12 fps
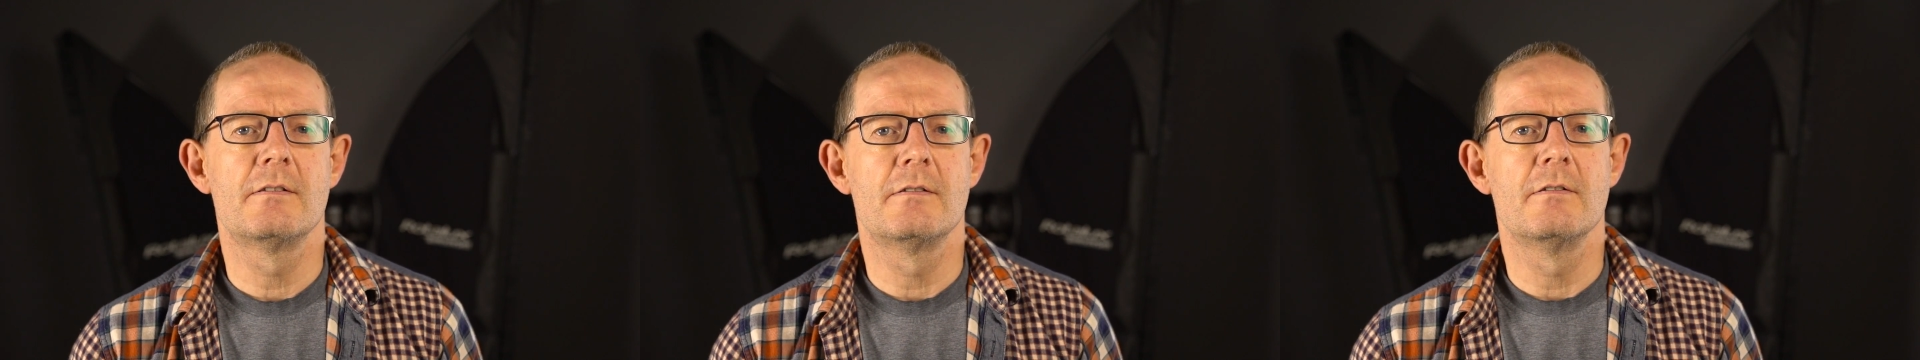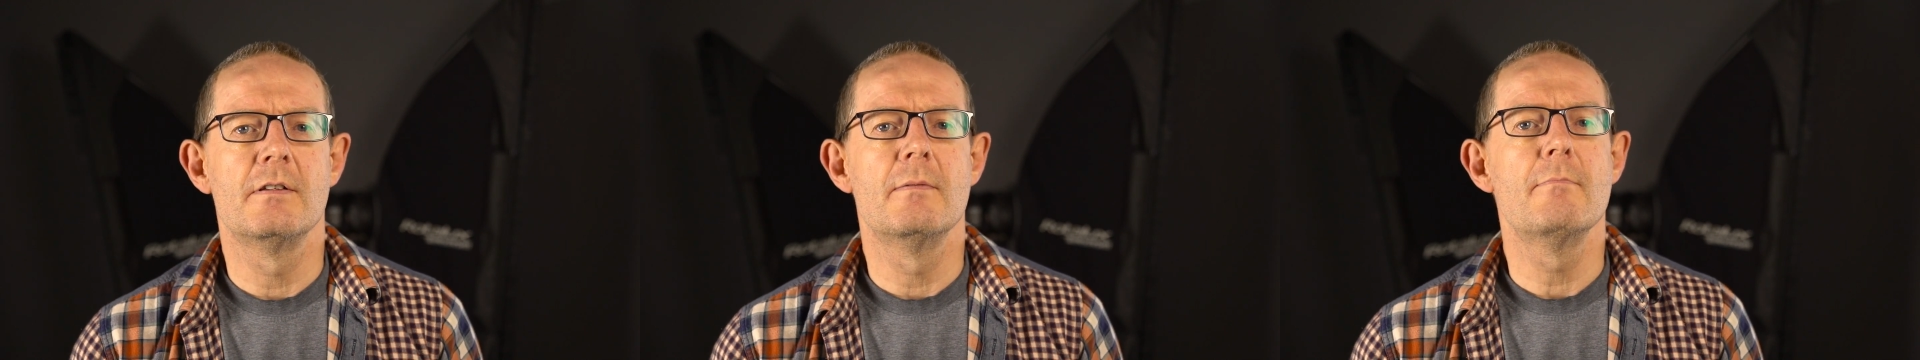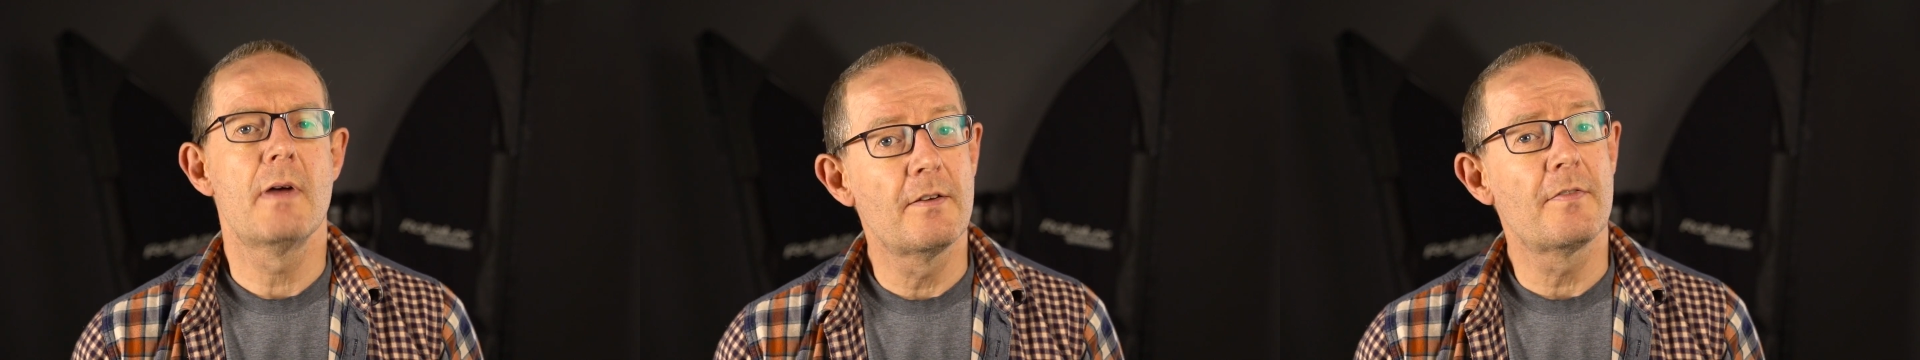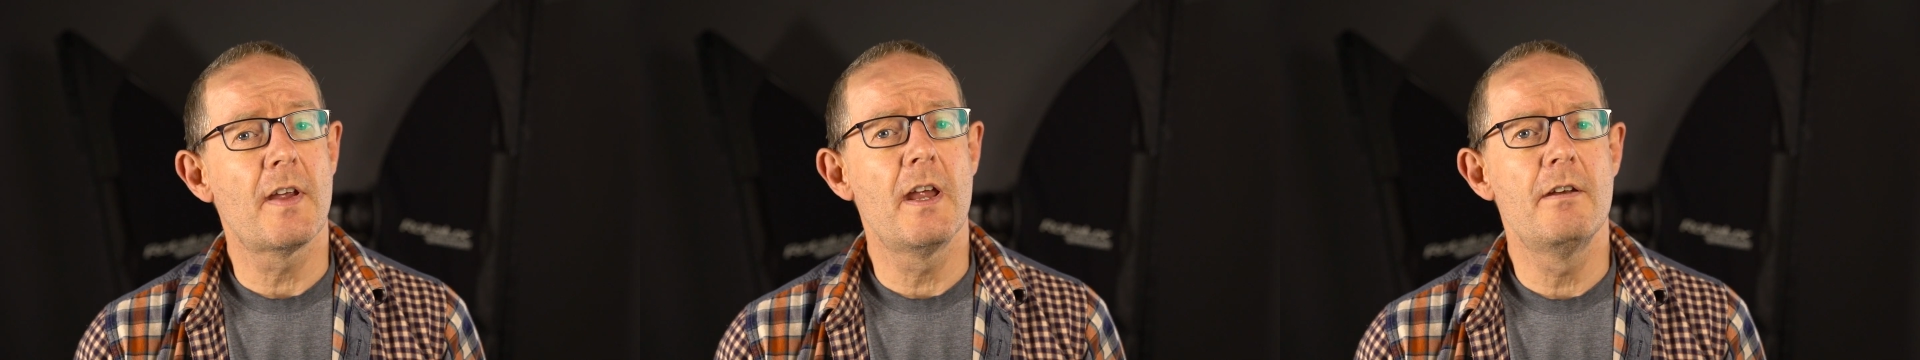do the
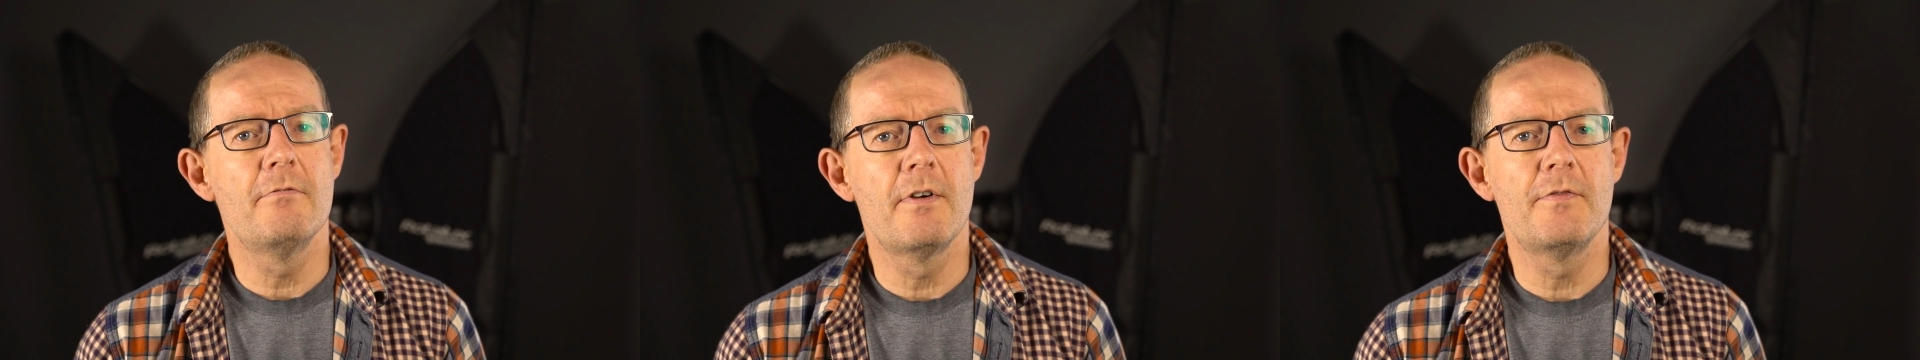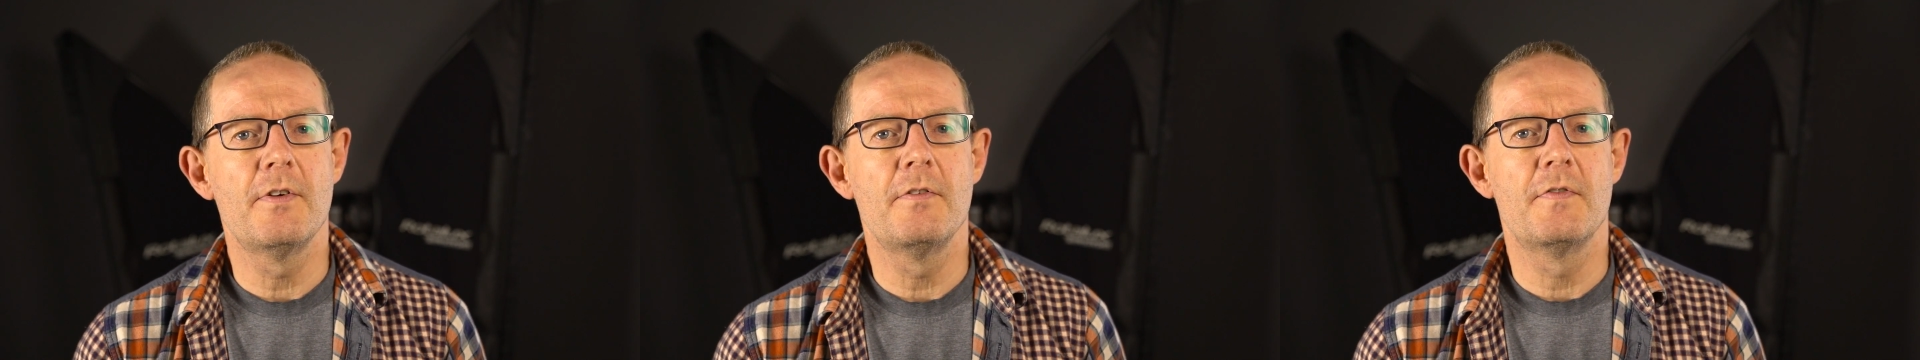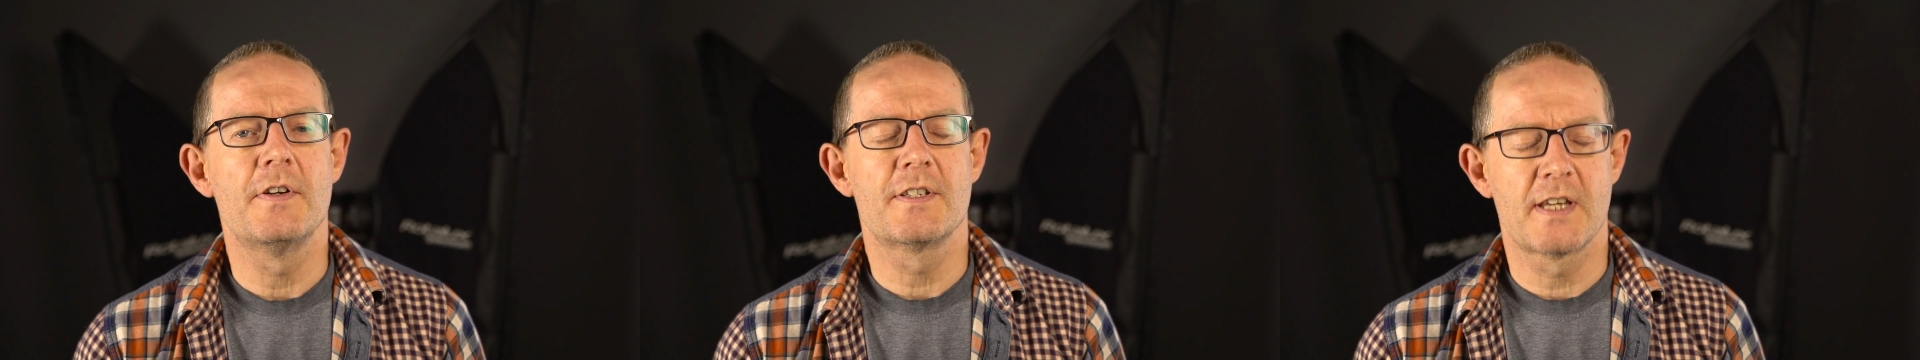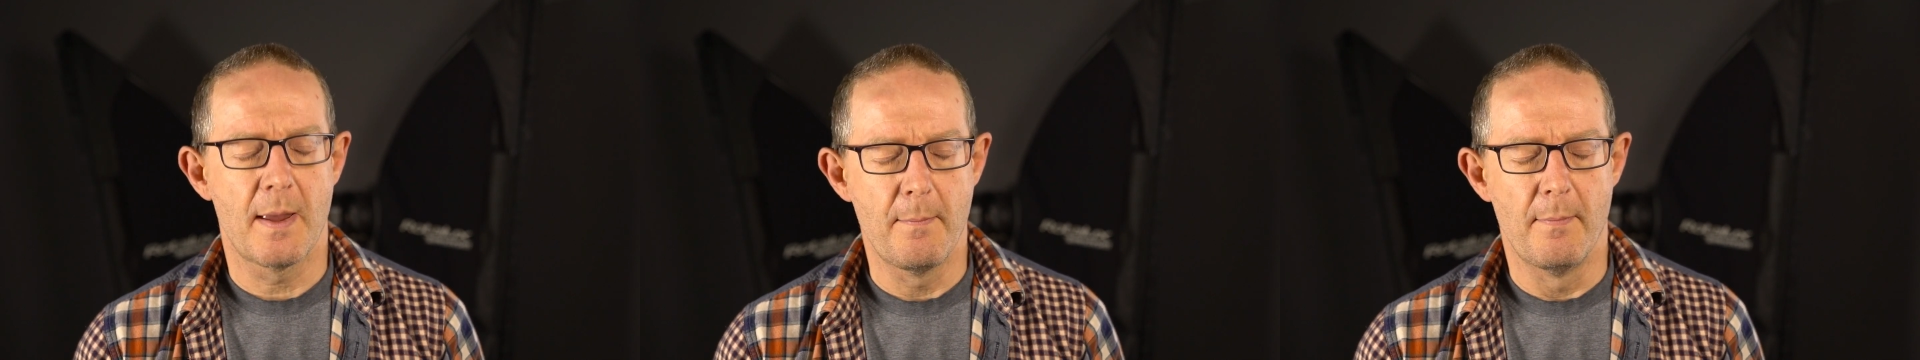month end review for
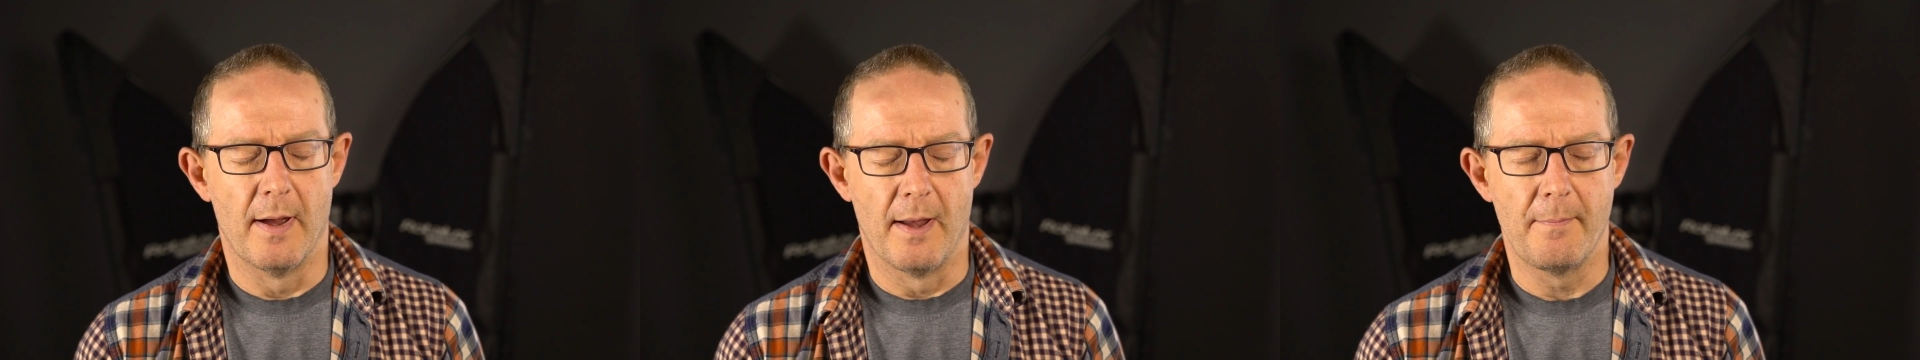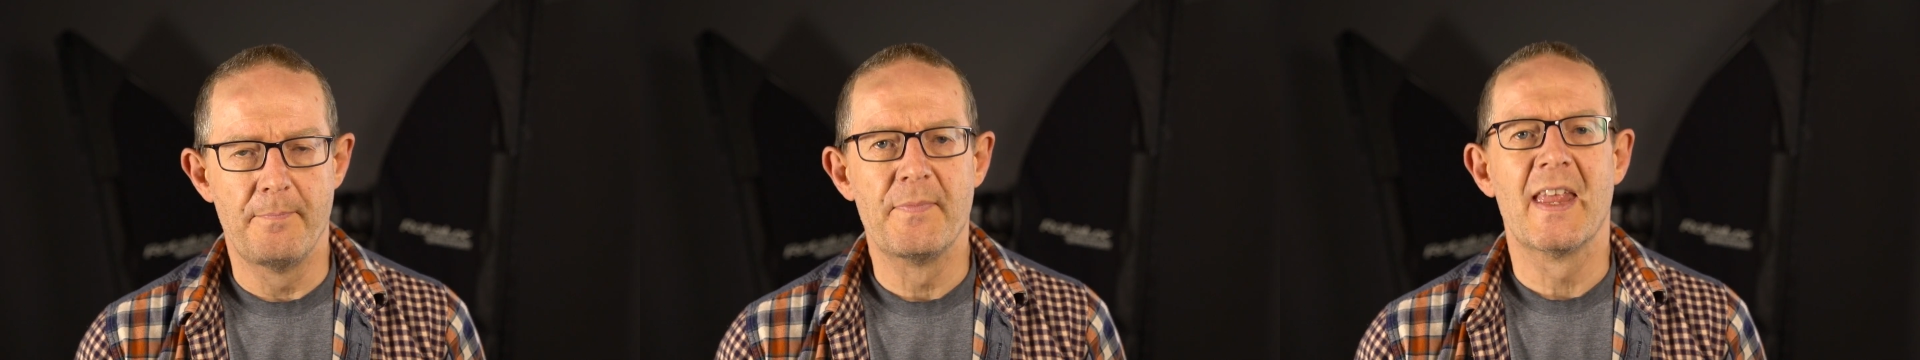December